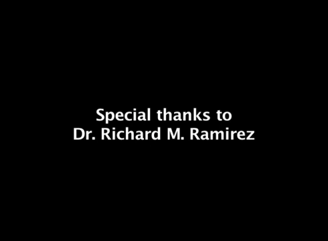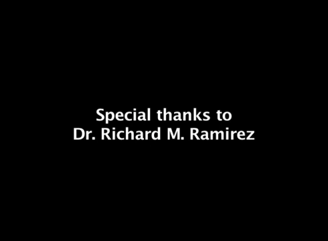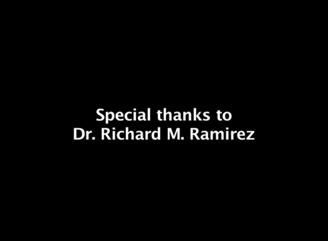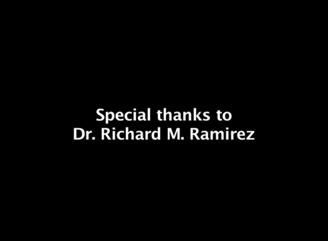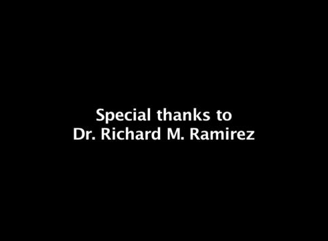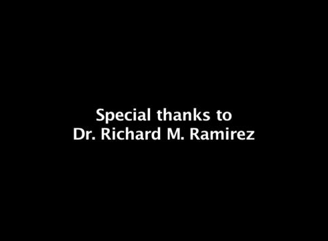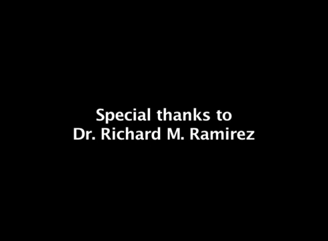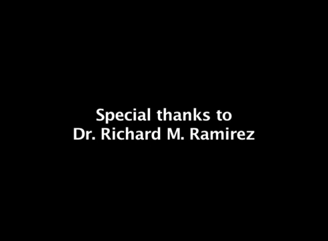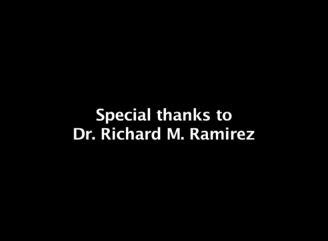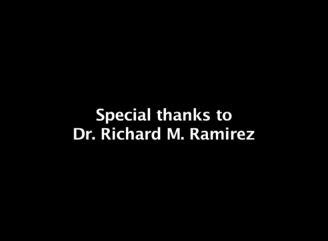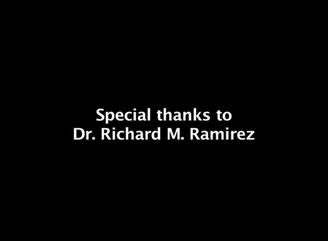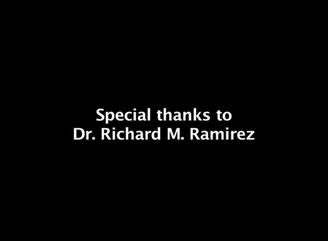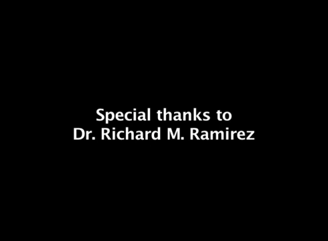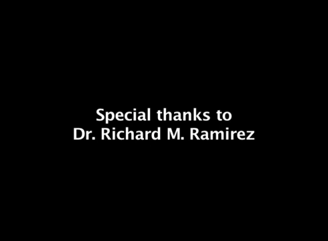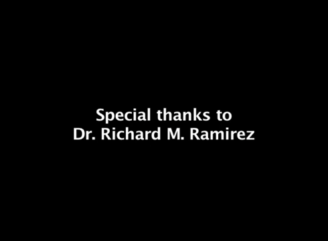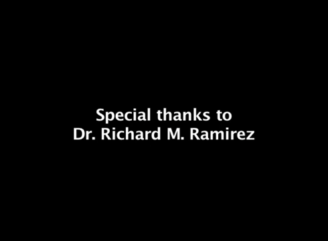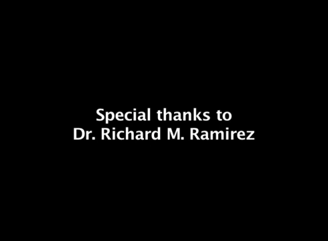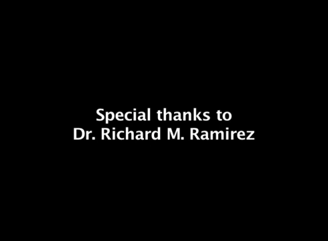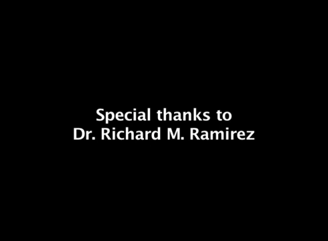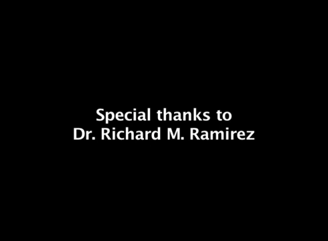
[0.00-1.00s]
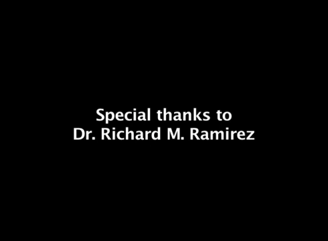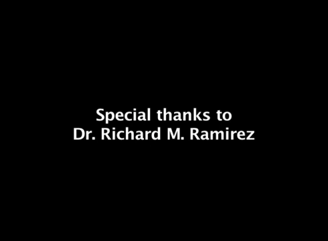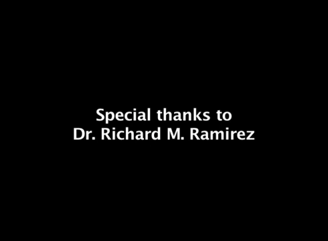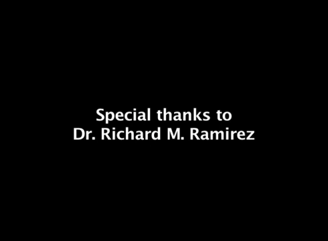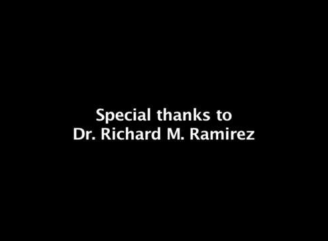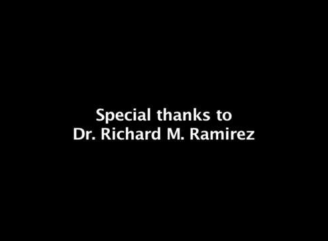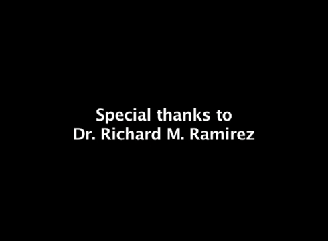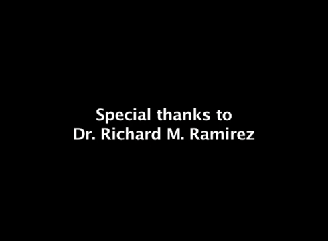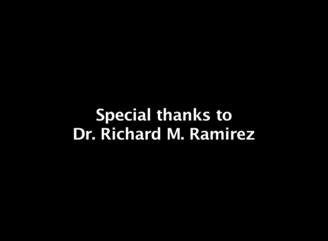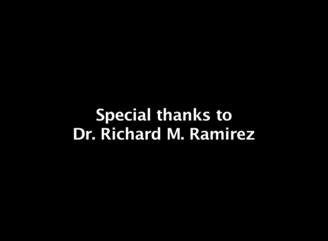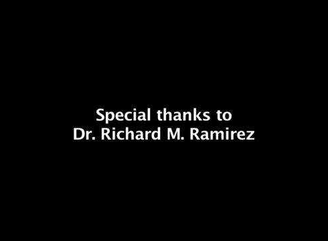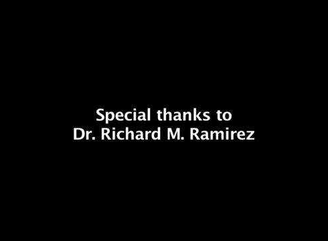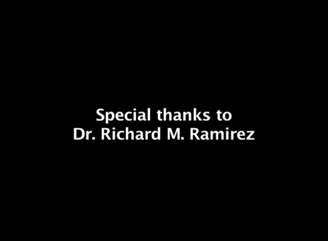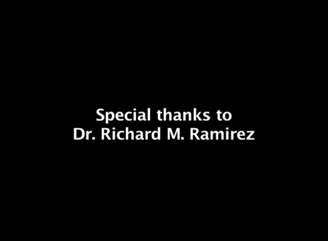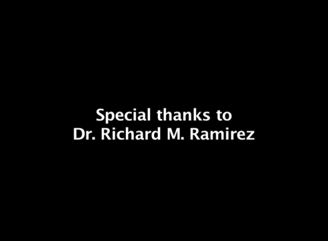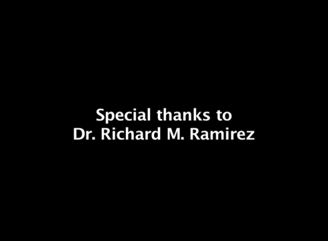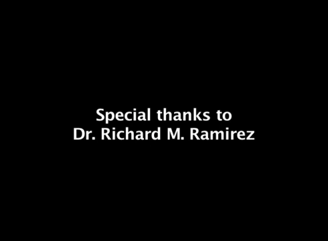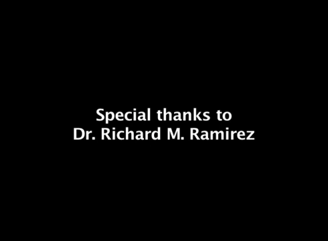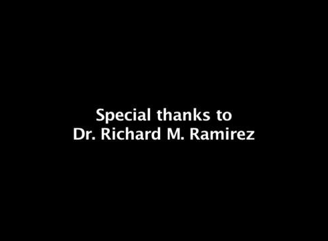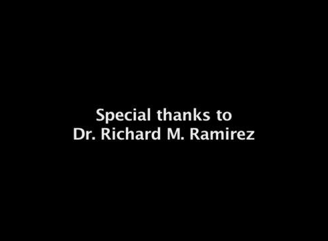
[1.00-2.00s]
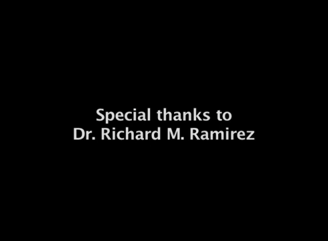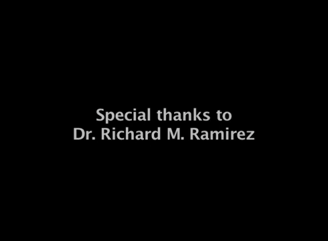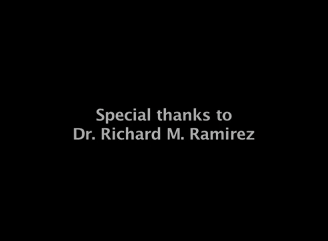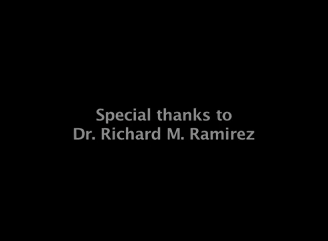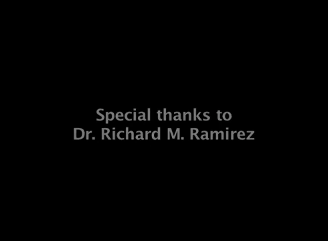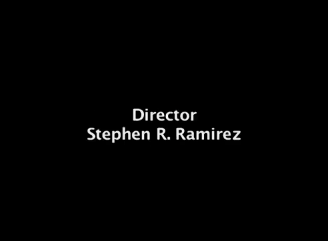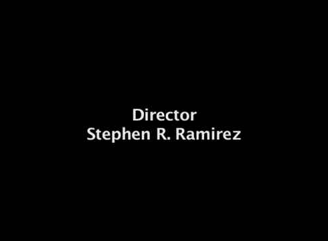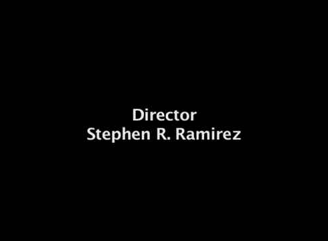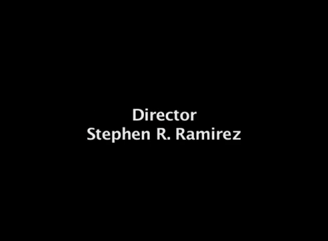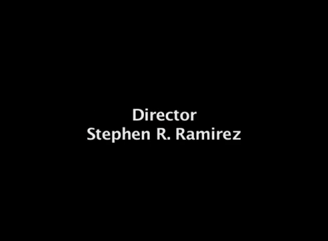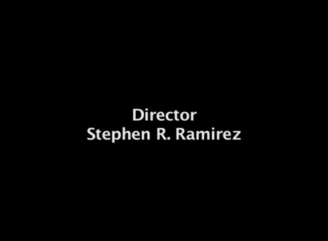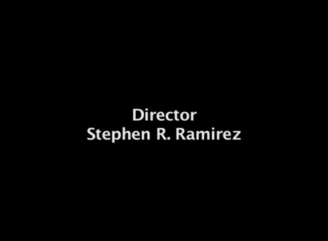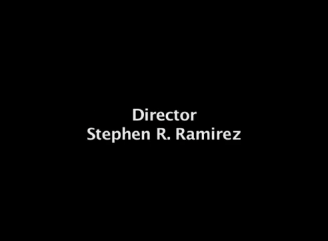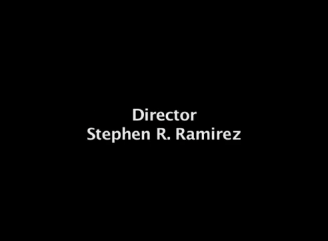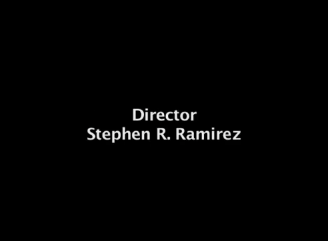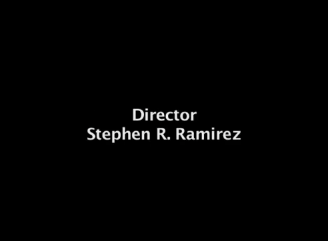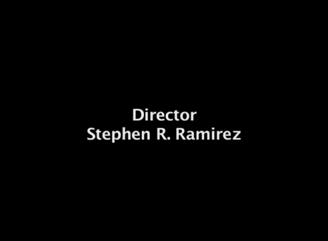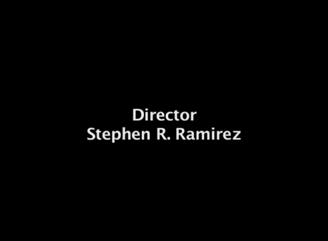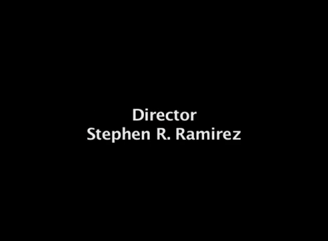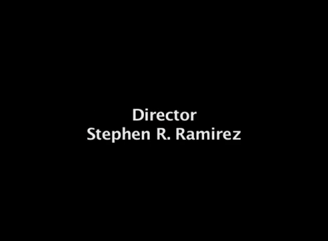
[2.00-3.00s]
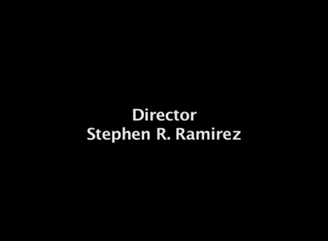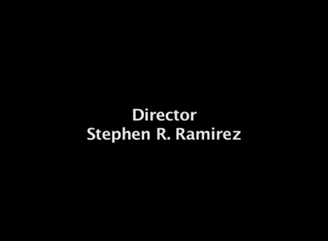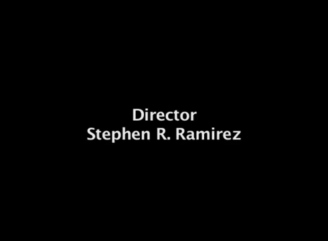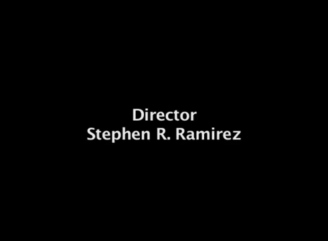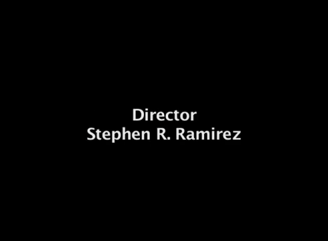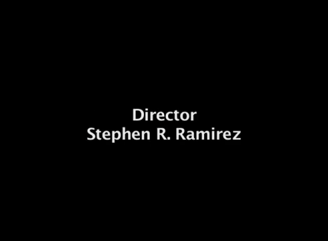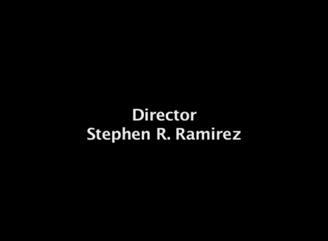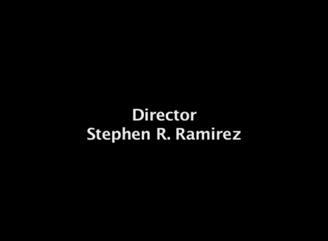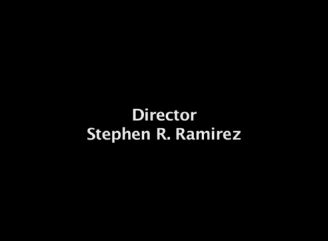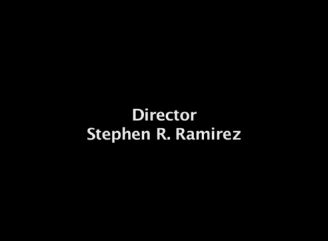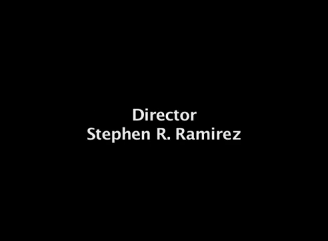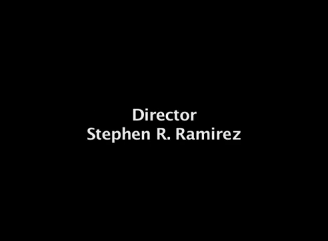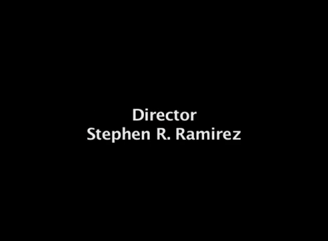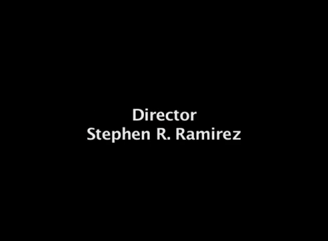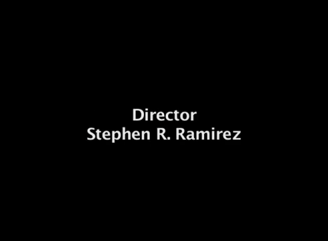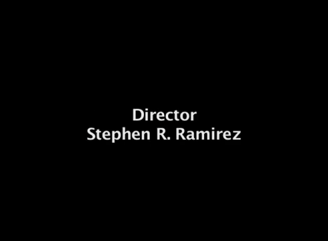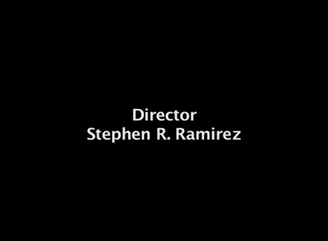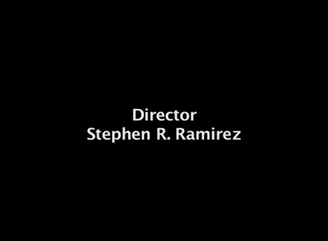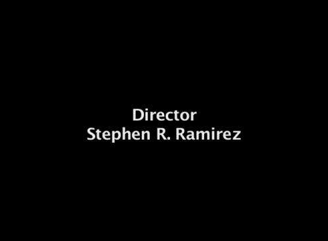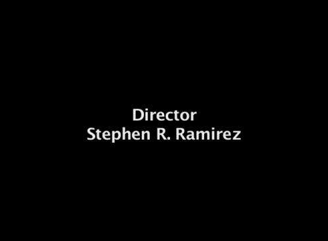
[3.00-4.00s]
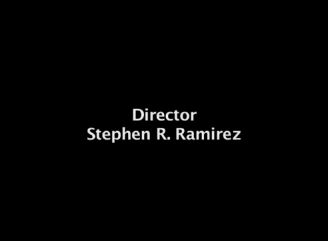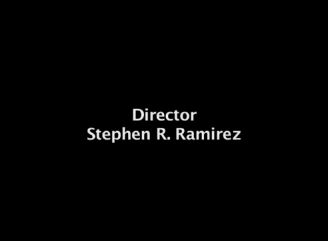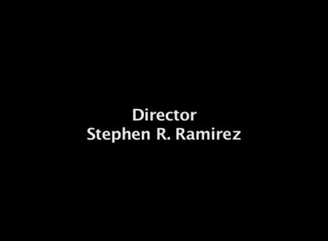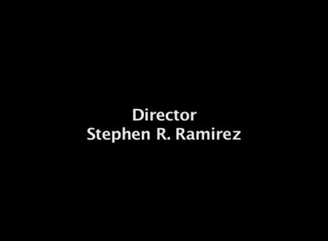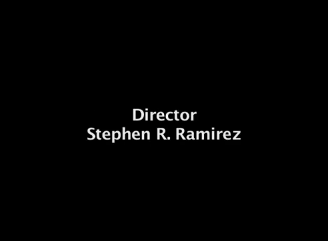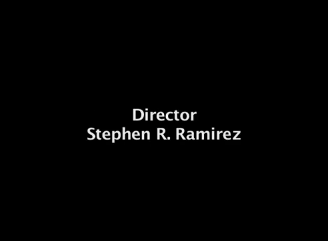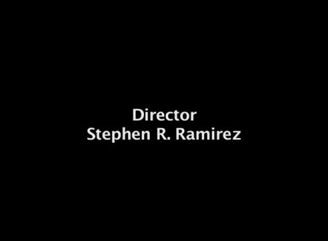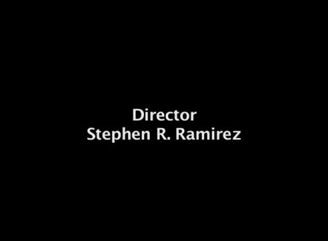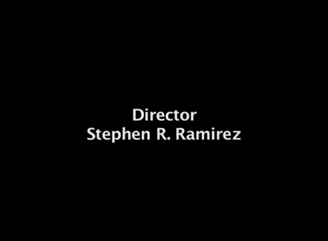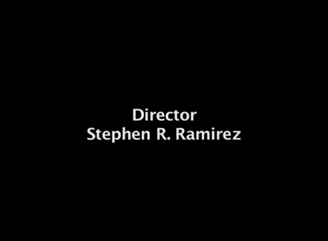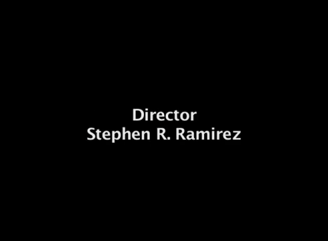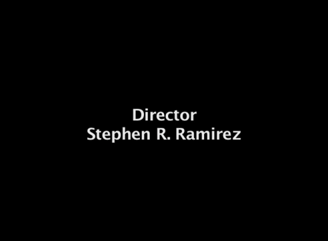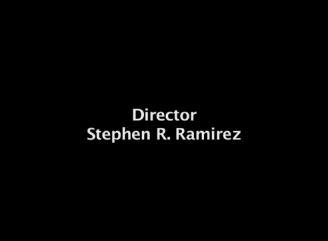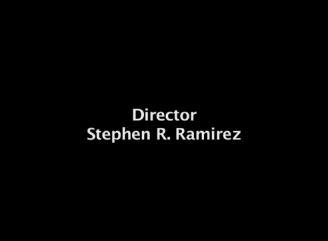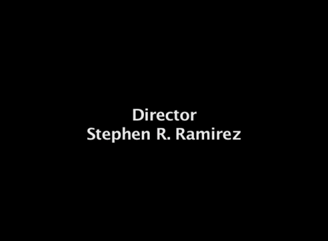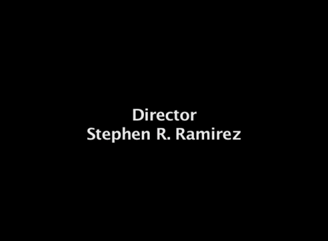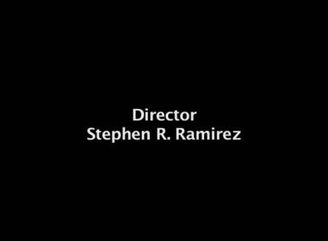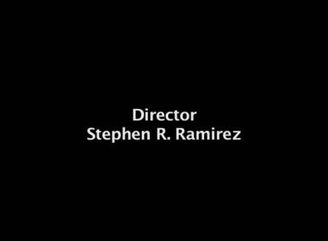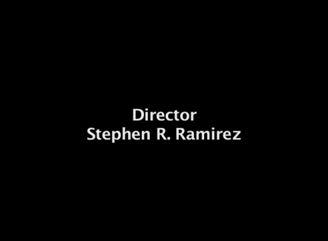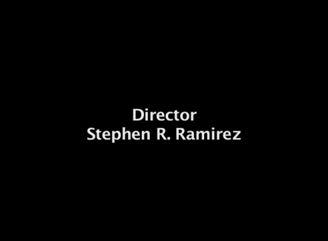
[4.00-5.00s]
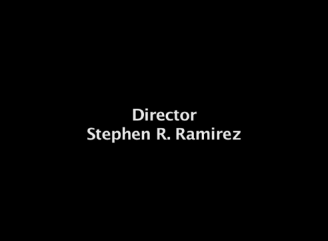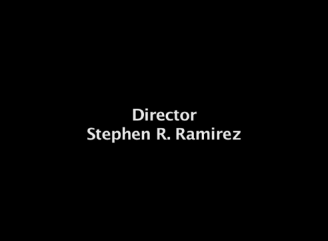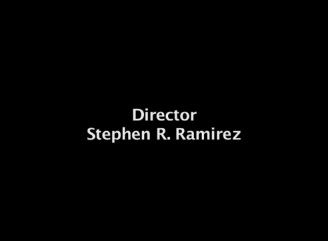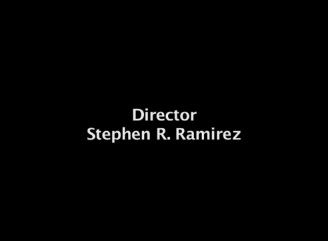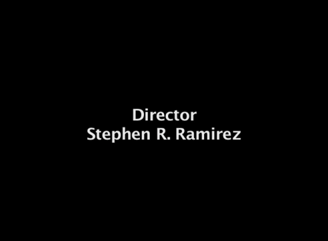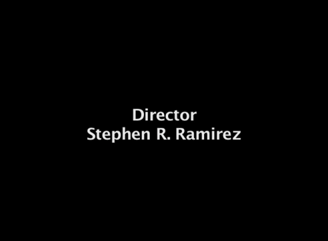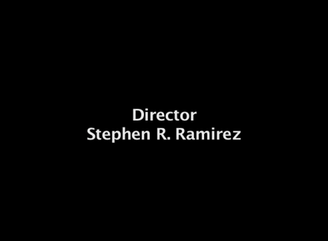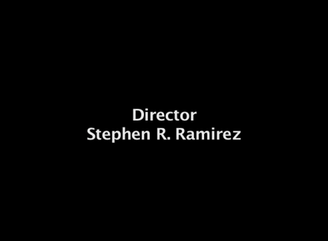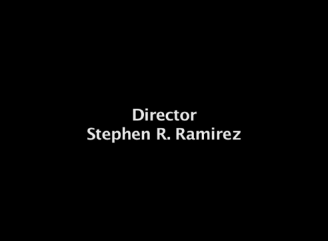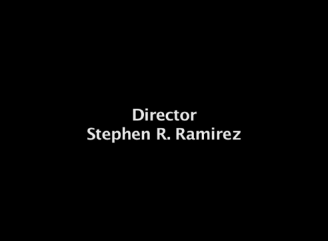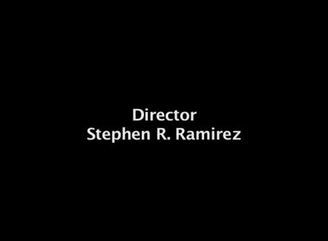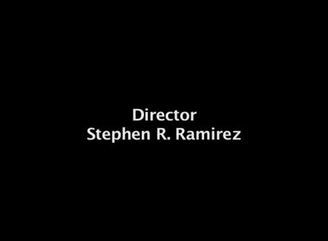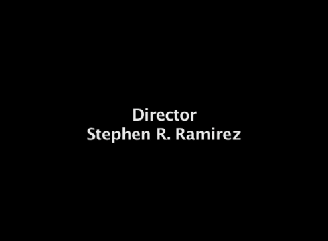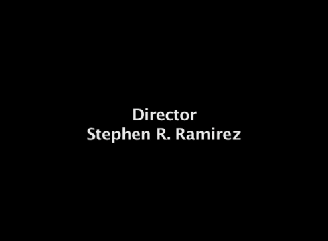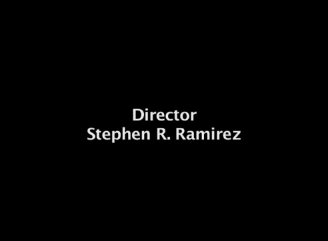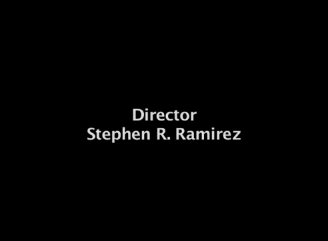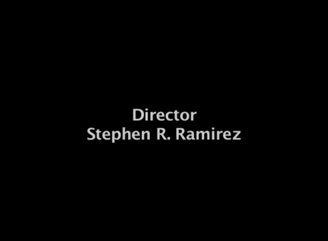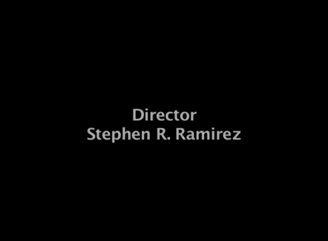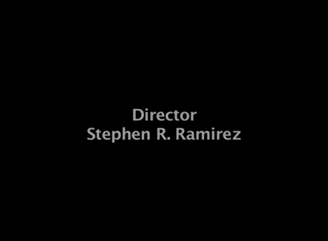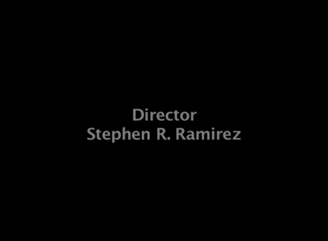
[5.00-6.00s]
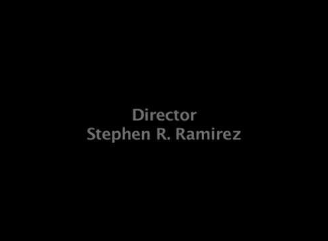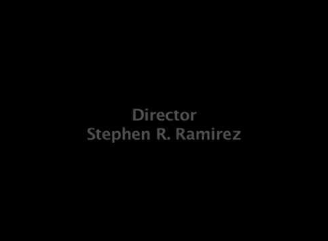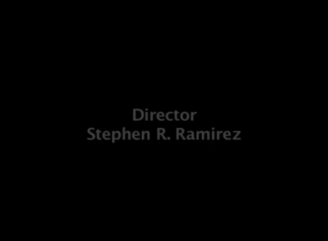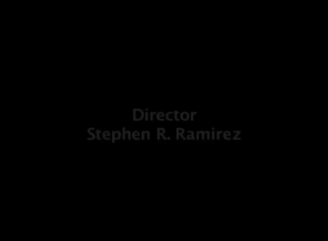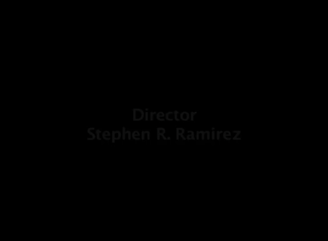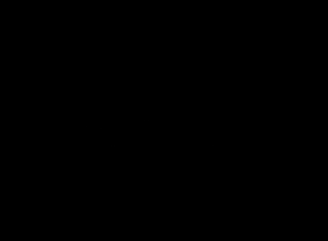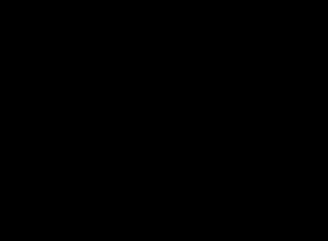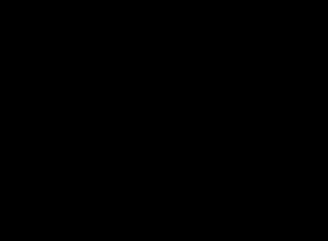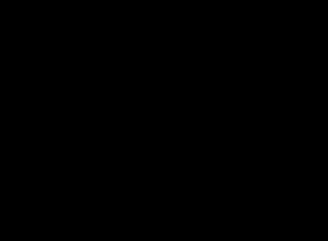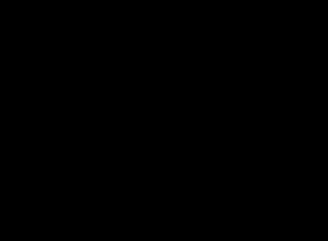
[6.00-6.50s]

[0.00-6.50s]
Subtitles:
No face is visible, so there are no lips to read.